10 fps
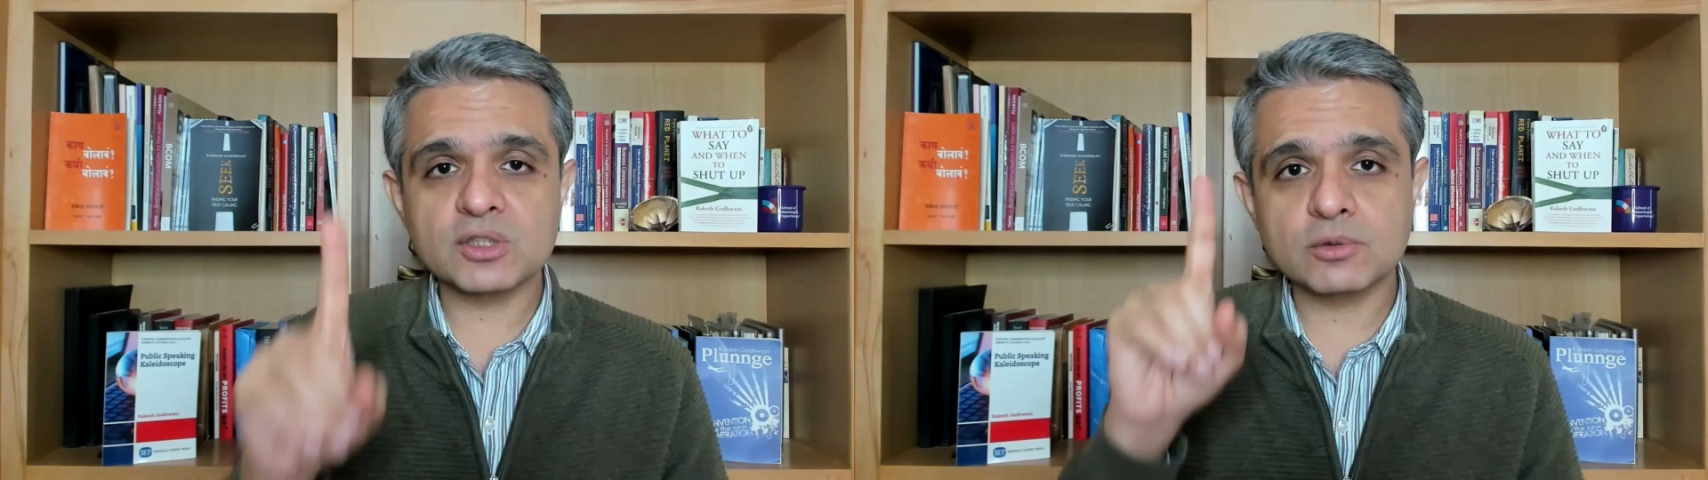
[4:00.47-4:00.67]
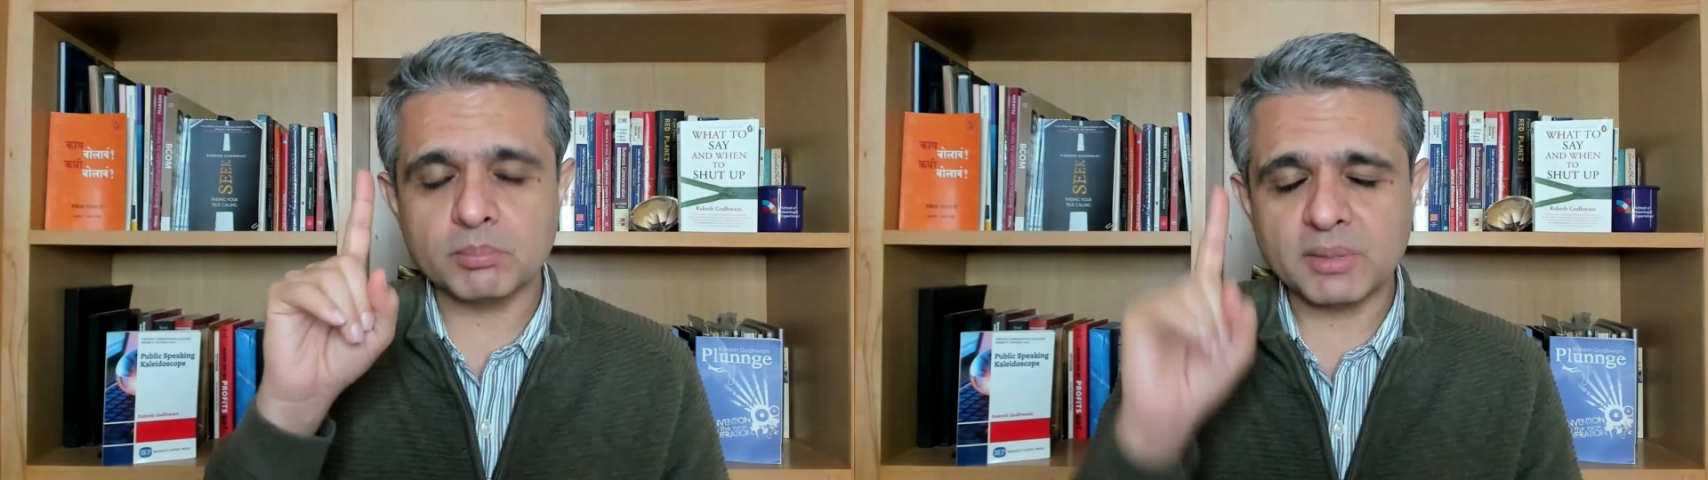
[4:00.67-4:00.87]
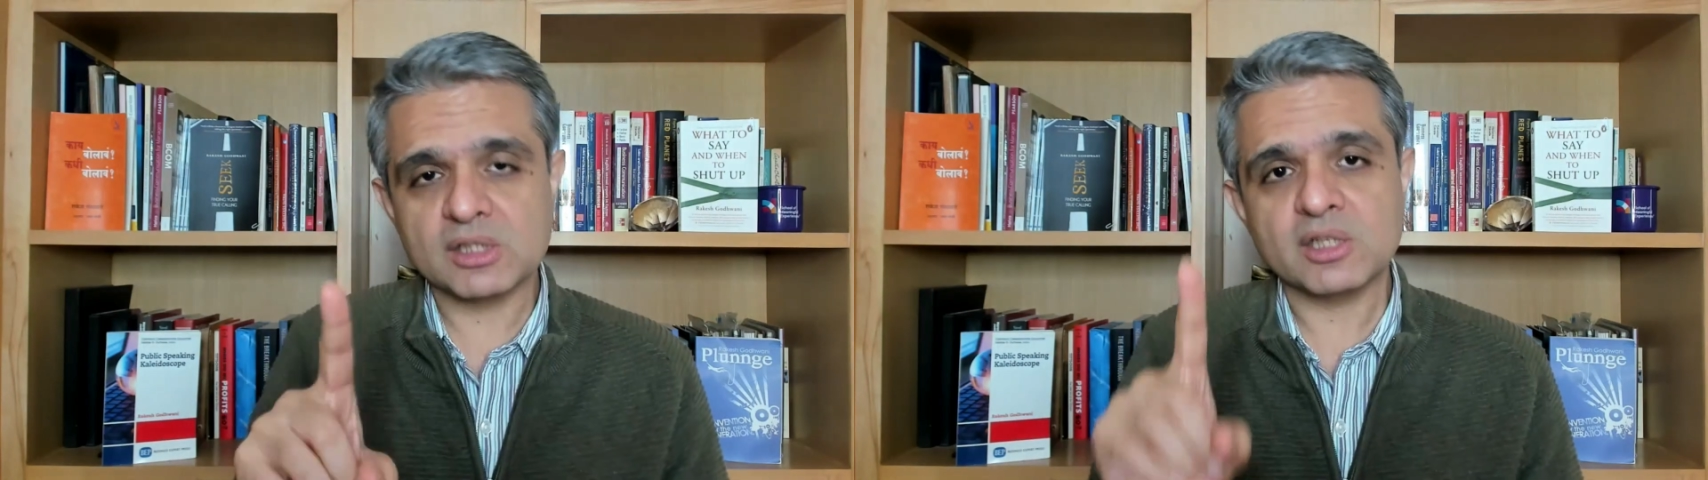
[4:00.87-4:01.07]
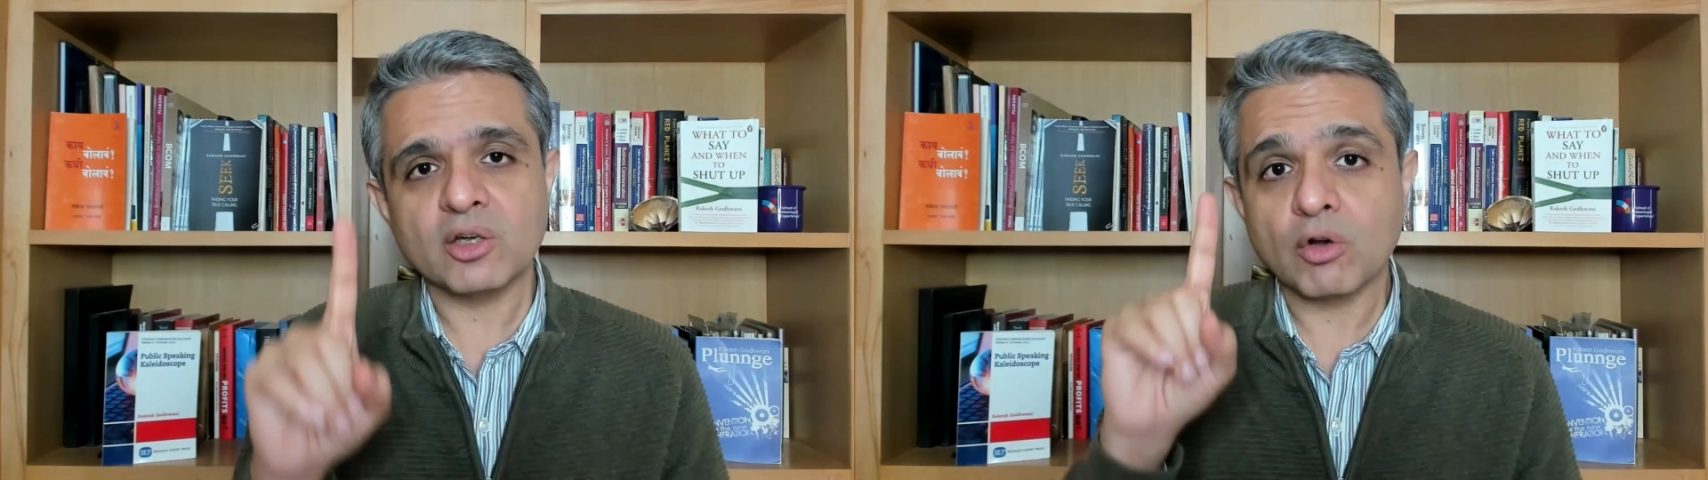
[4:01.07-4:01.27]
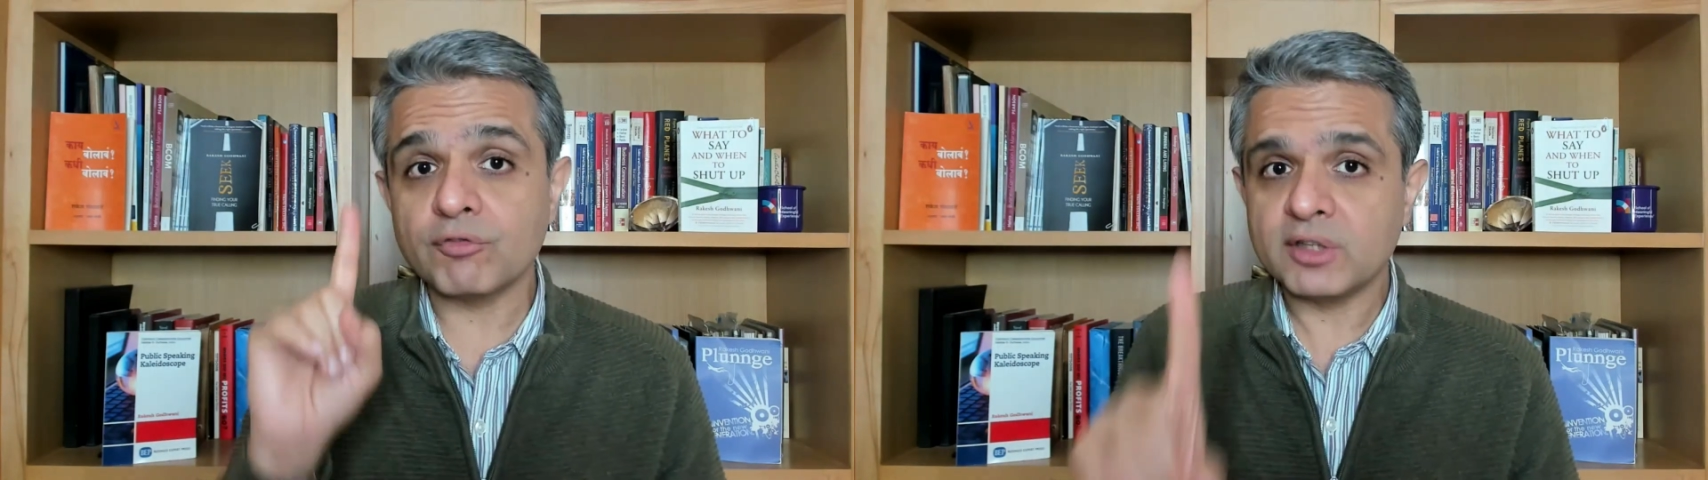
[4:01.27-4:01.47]
mistake
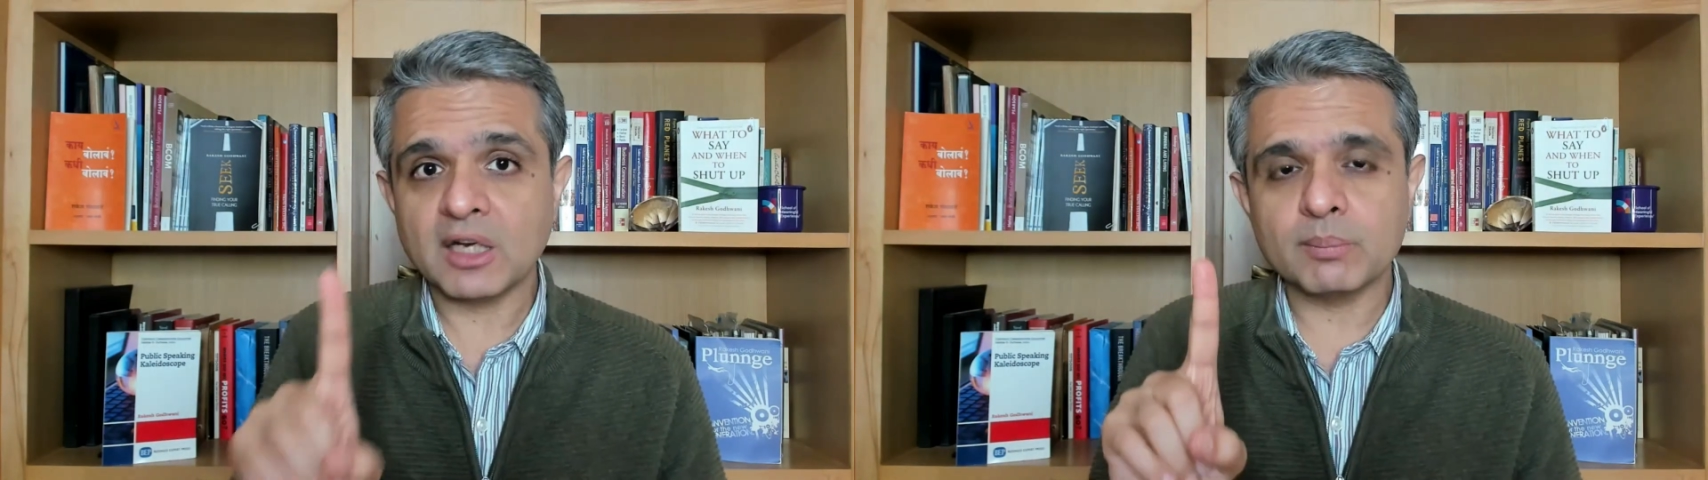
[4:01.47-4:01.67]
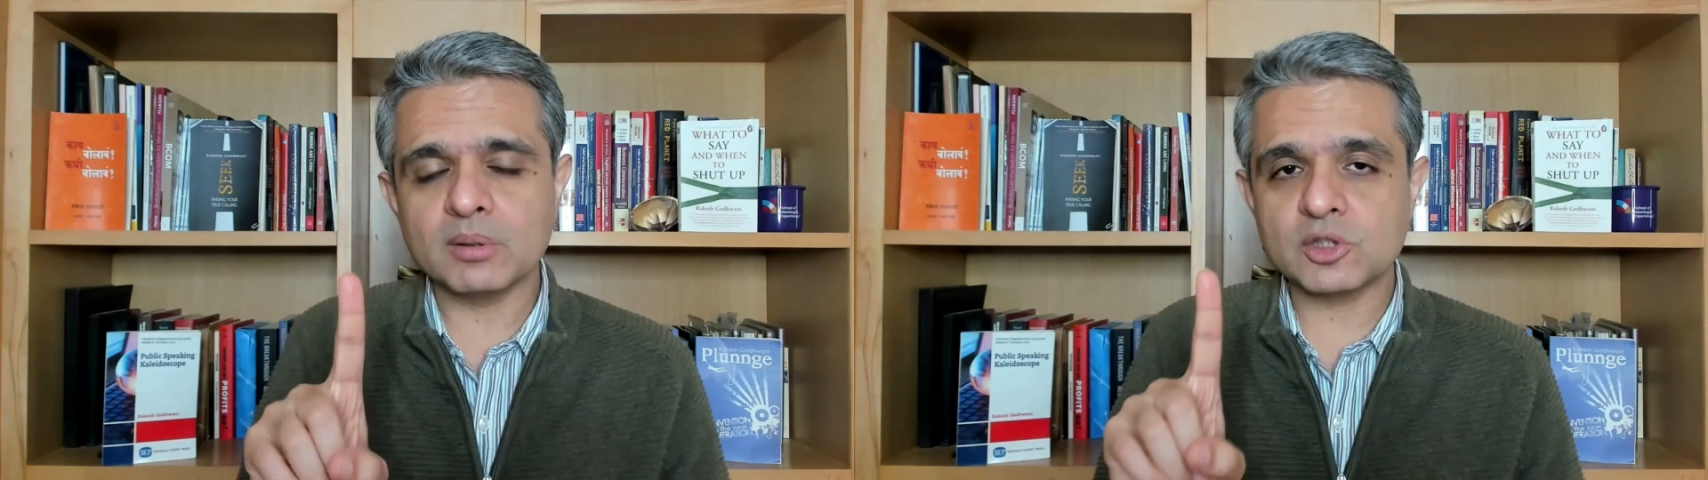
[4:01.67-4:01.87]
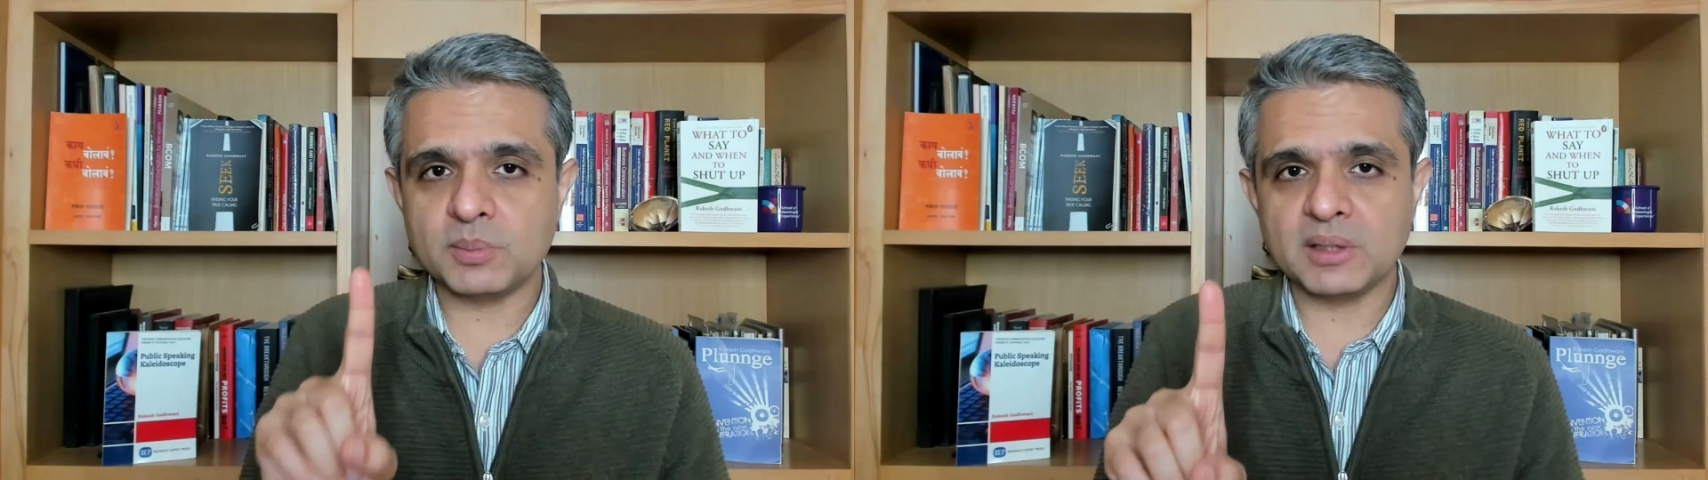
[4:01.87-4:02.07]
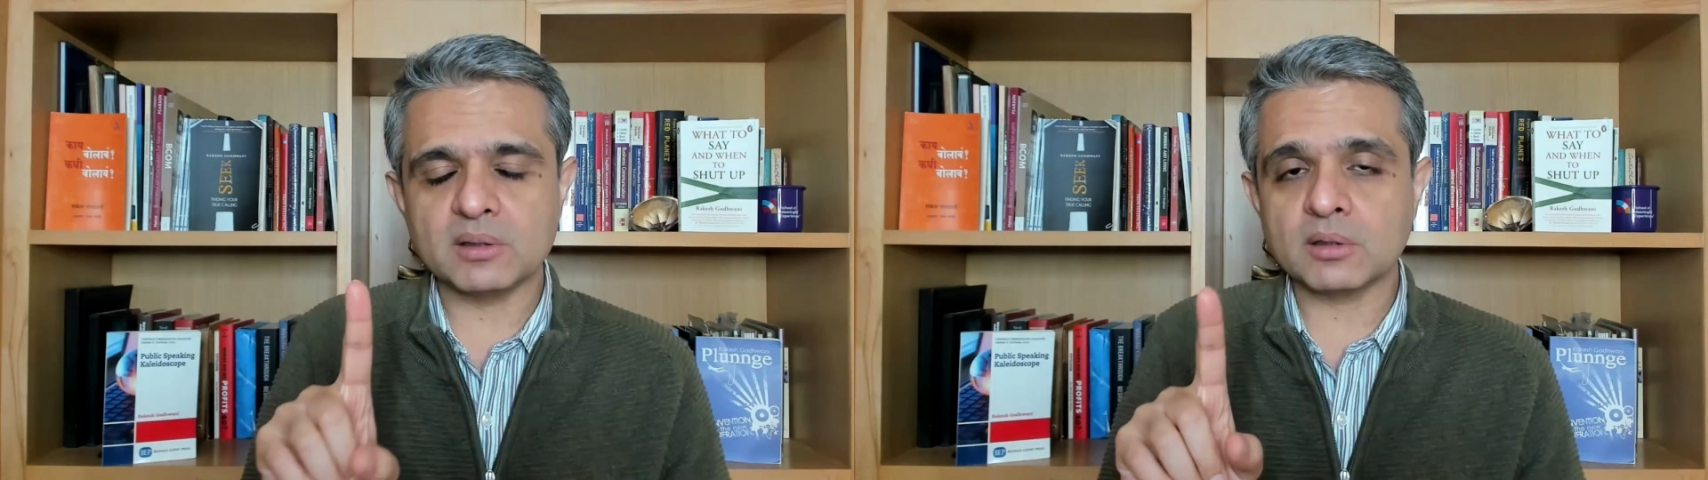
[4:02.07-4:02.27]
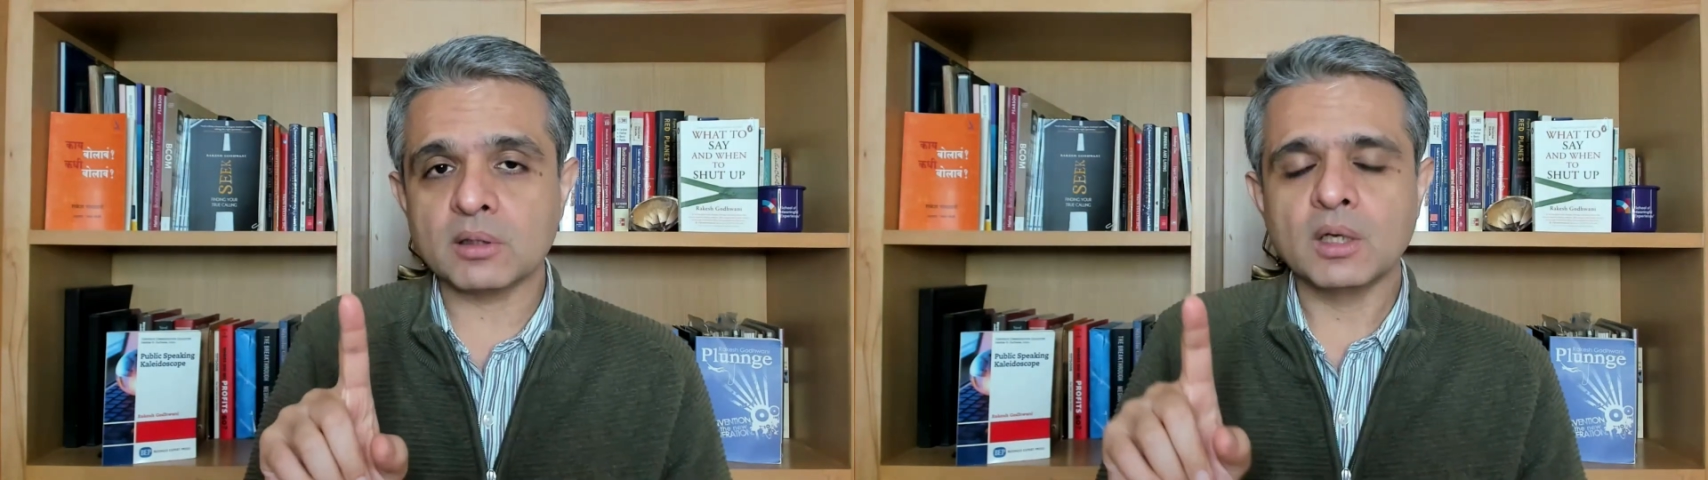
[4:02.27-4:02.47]
of terrible
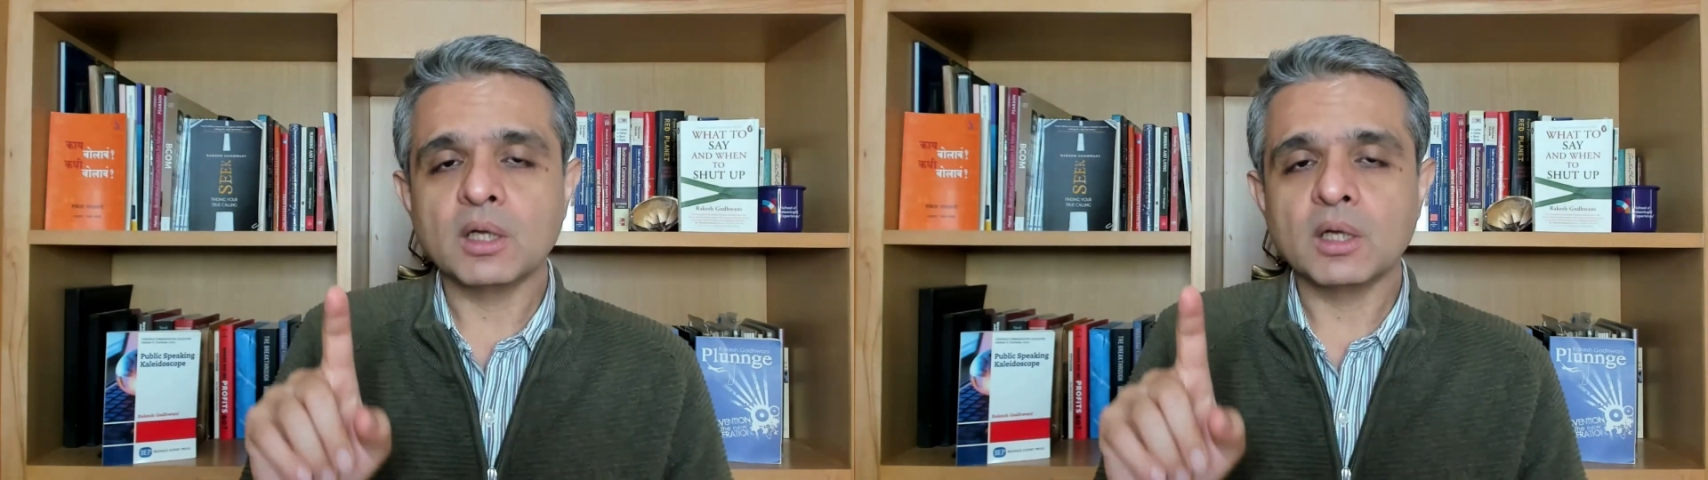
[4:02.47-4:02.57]
speaker